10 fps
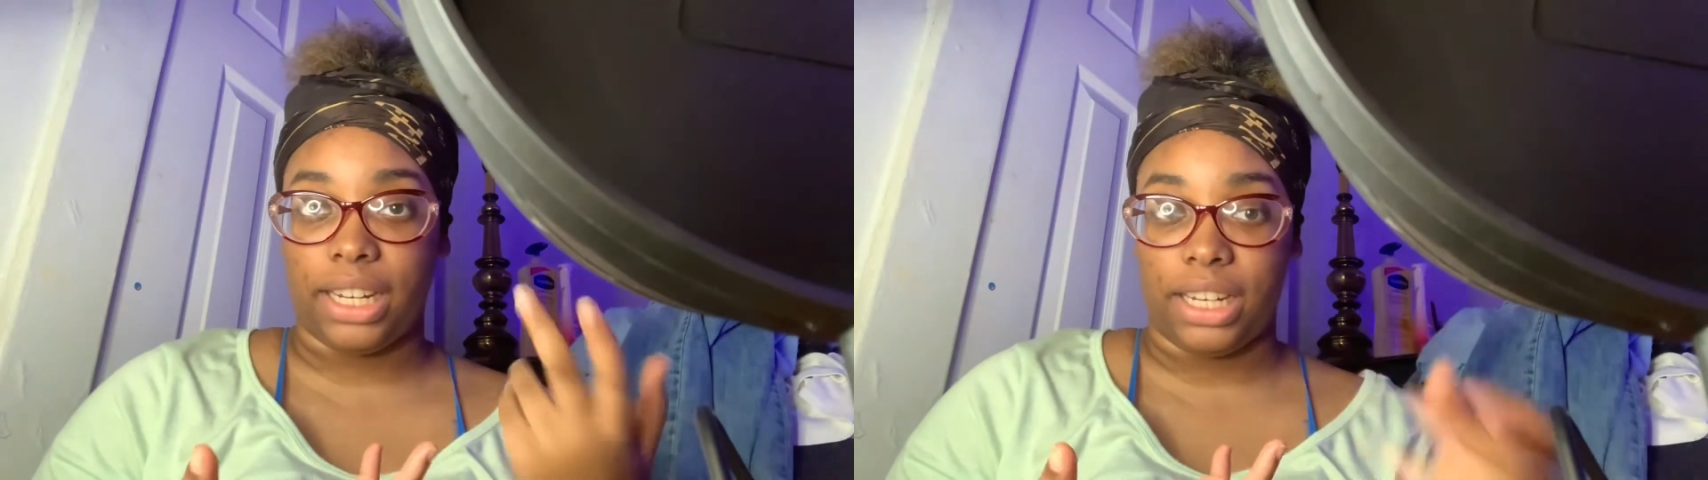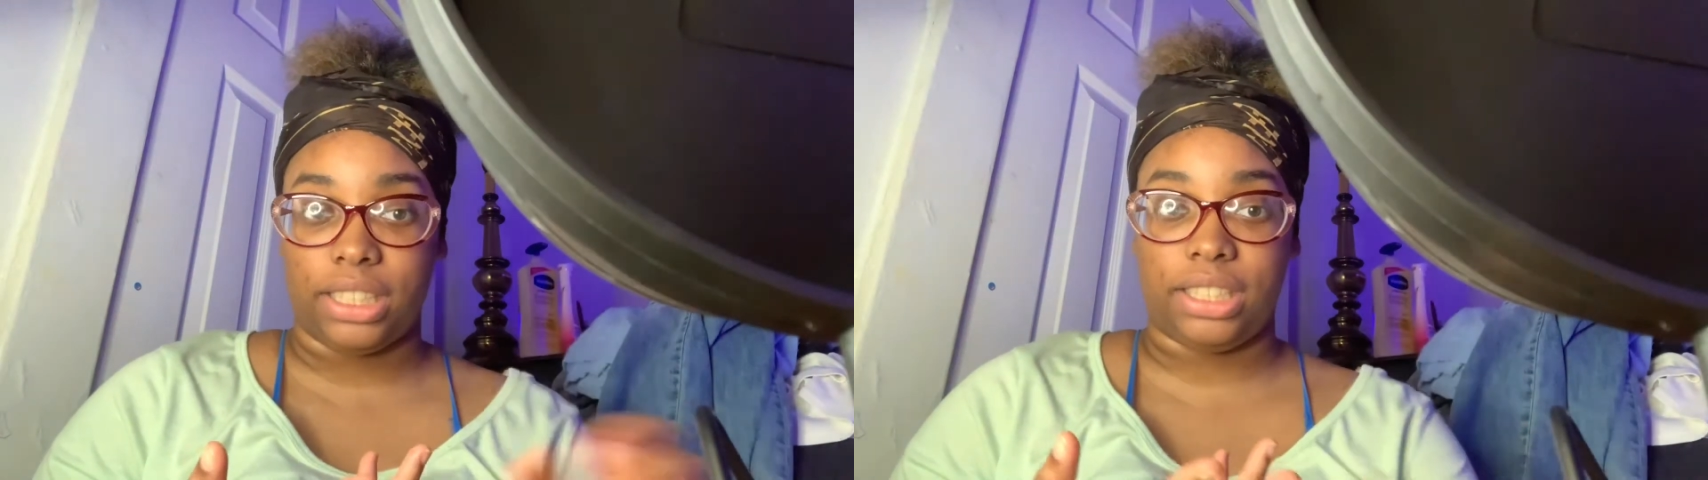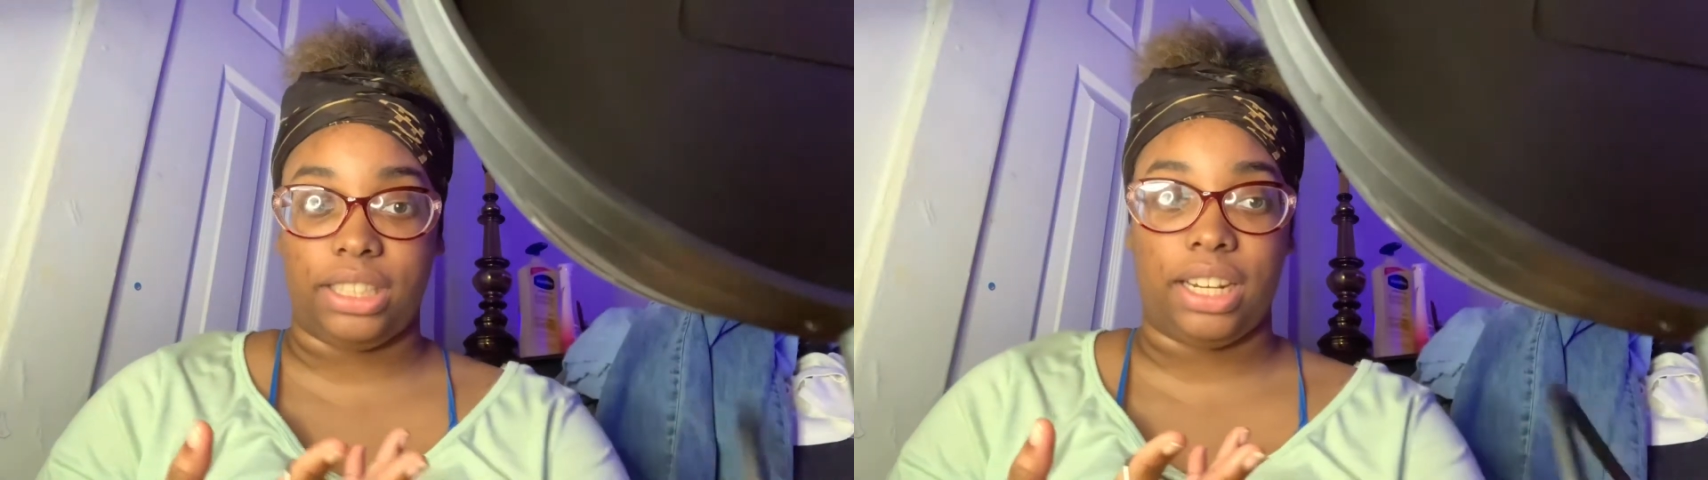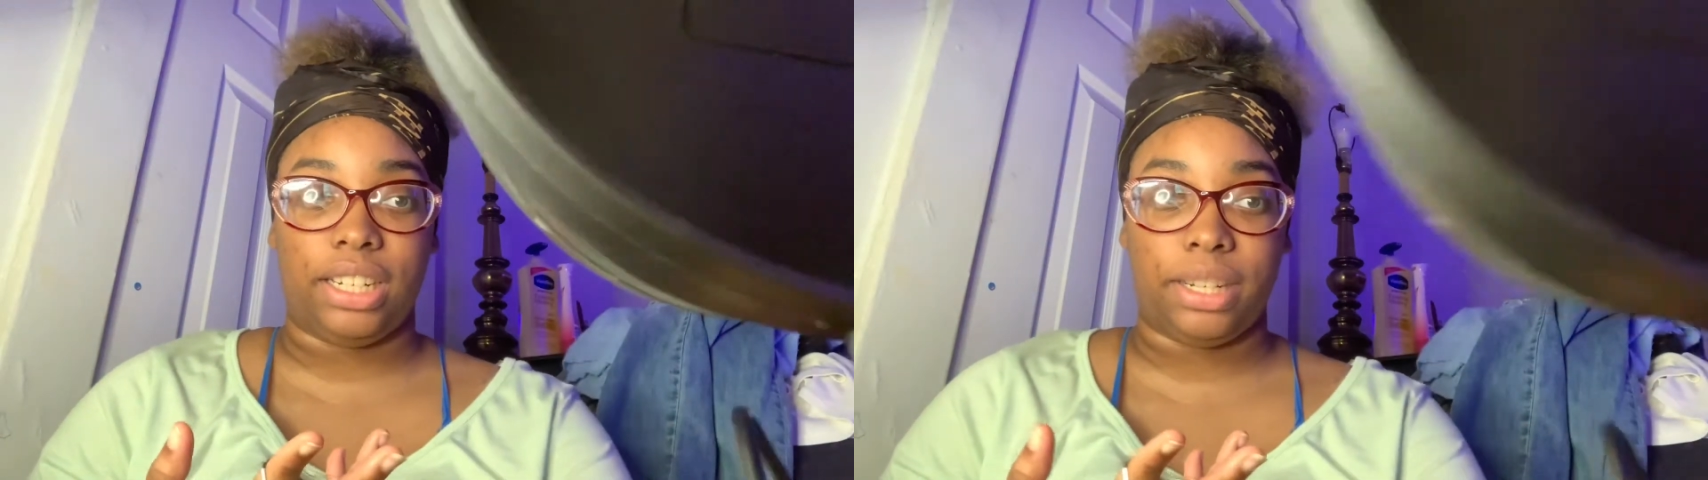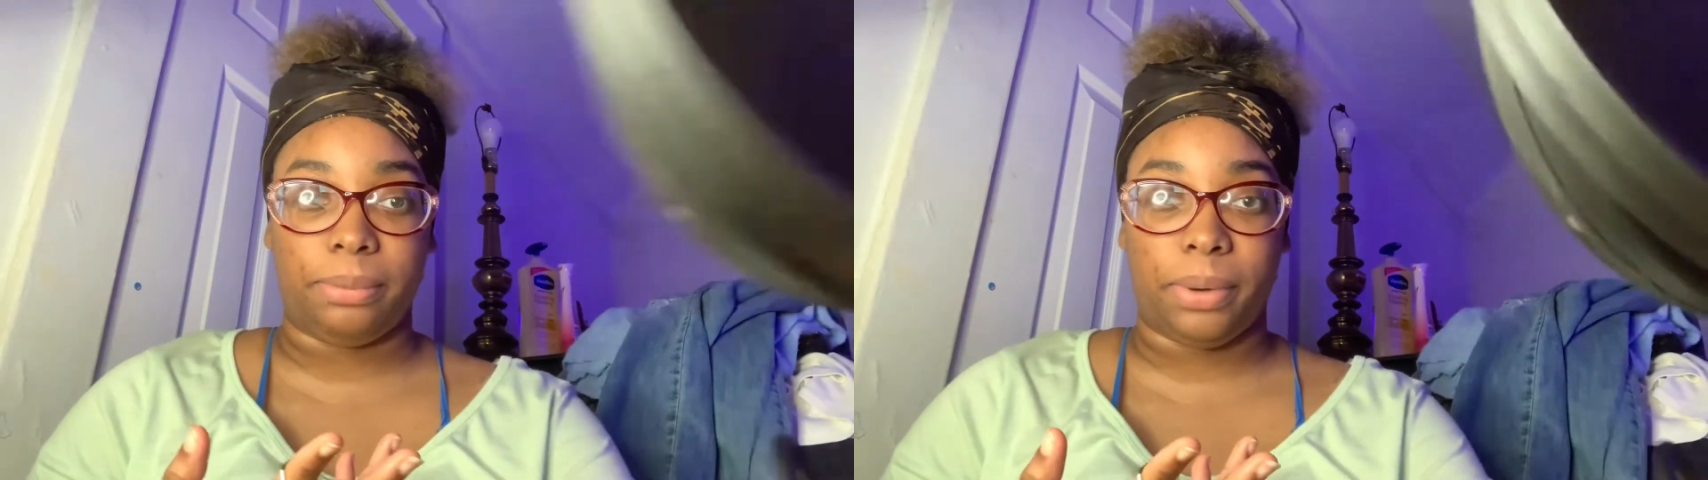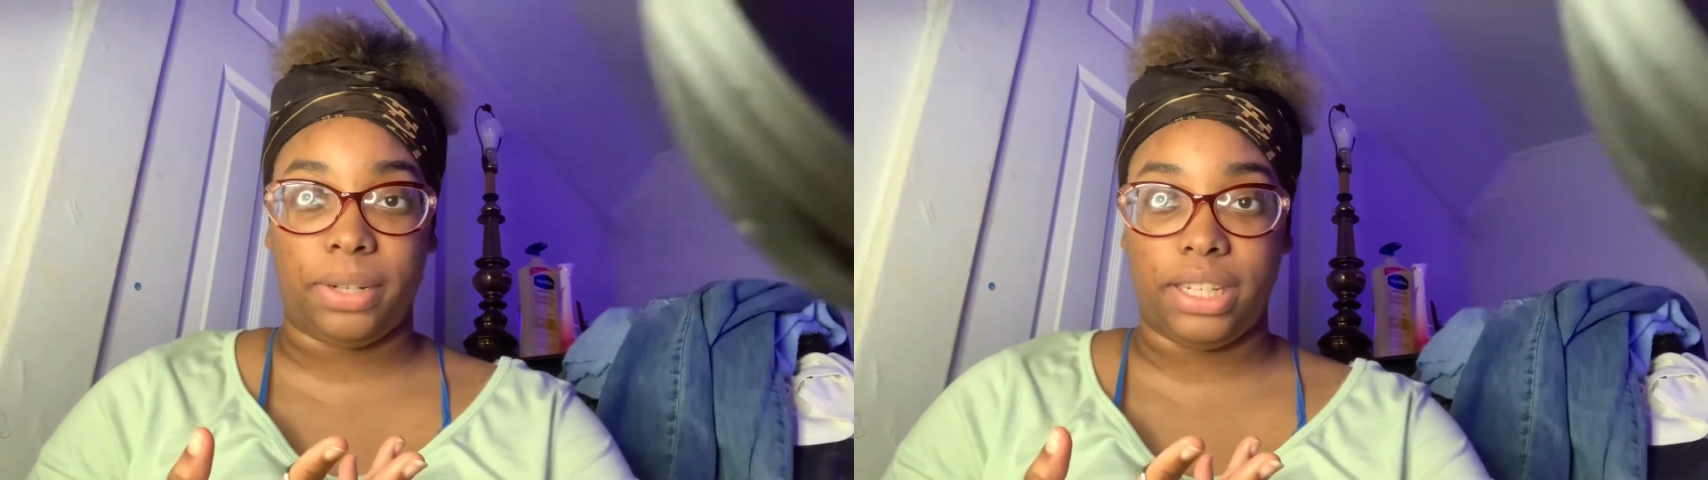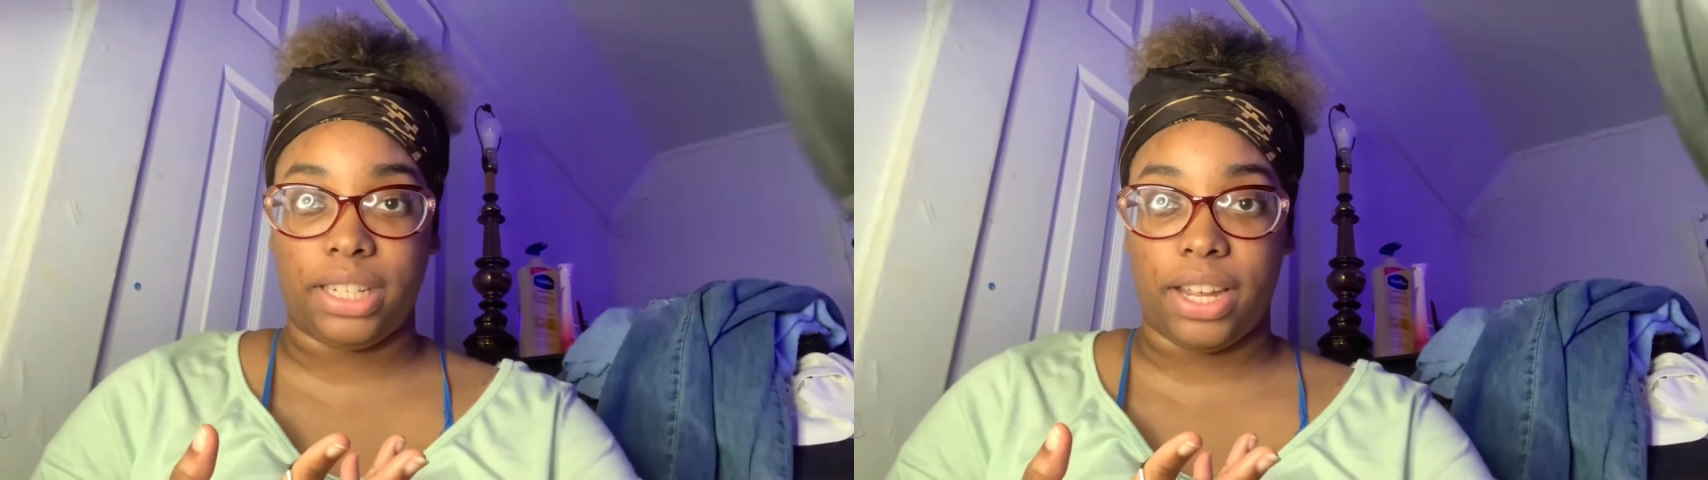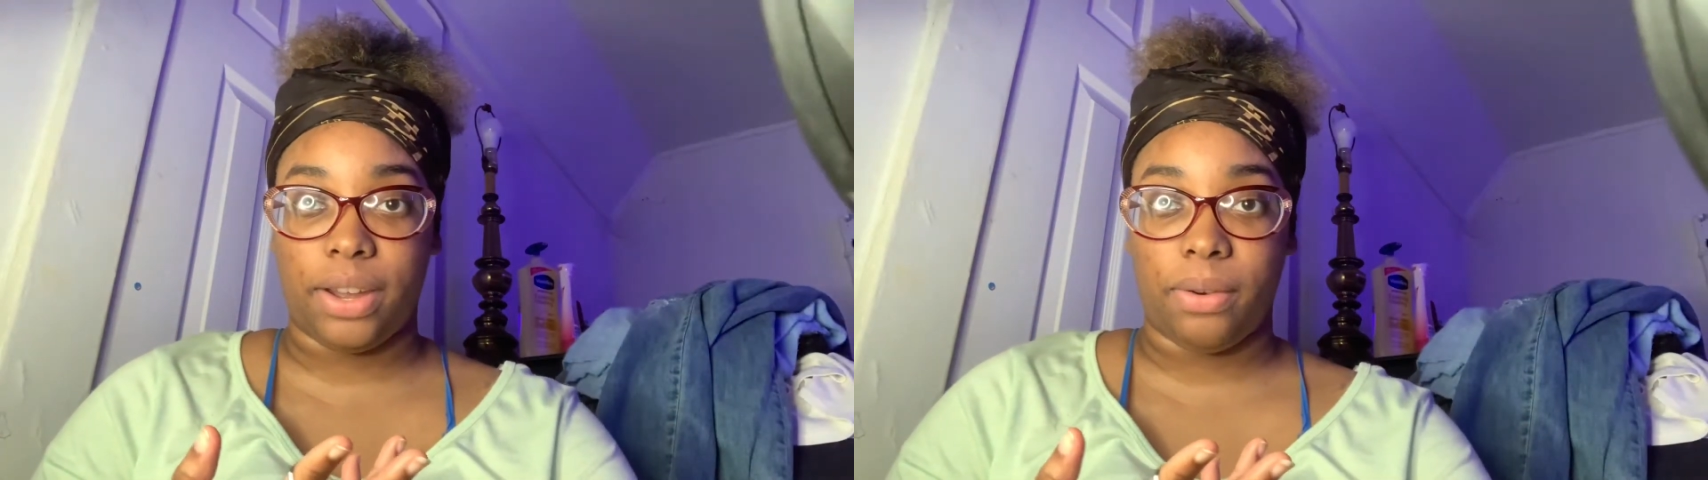extended
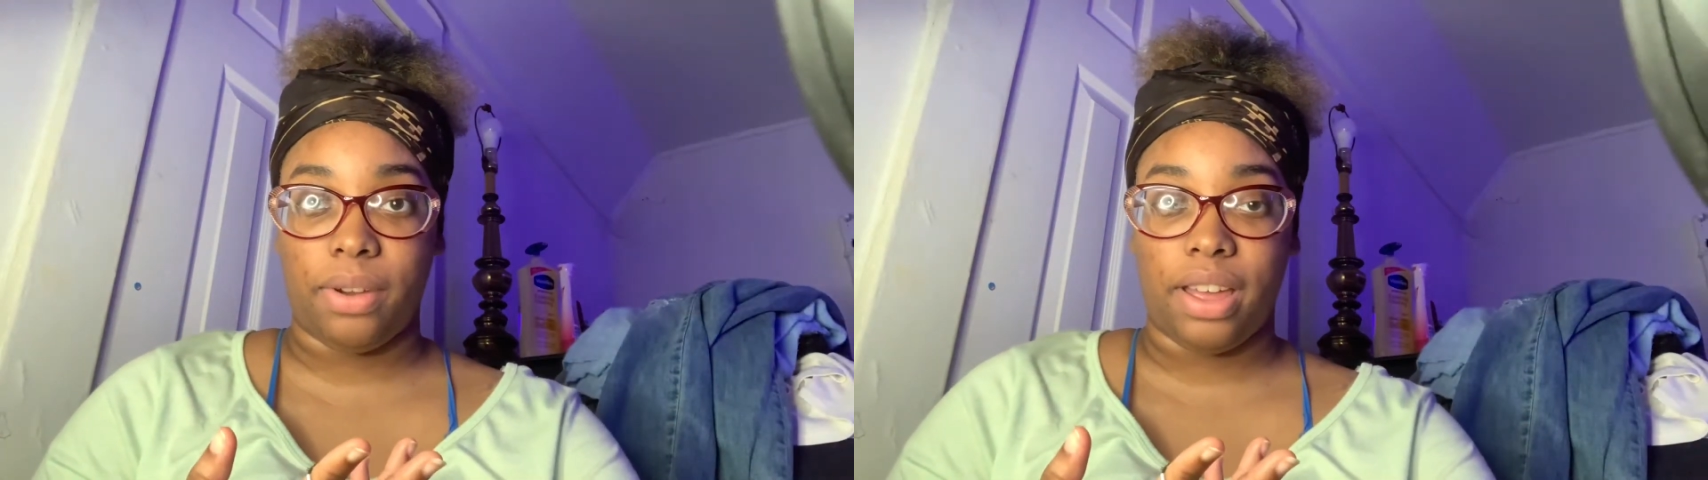ponytail,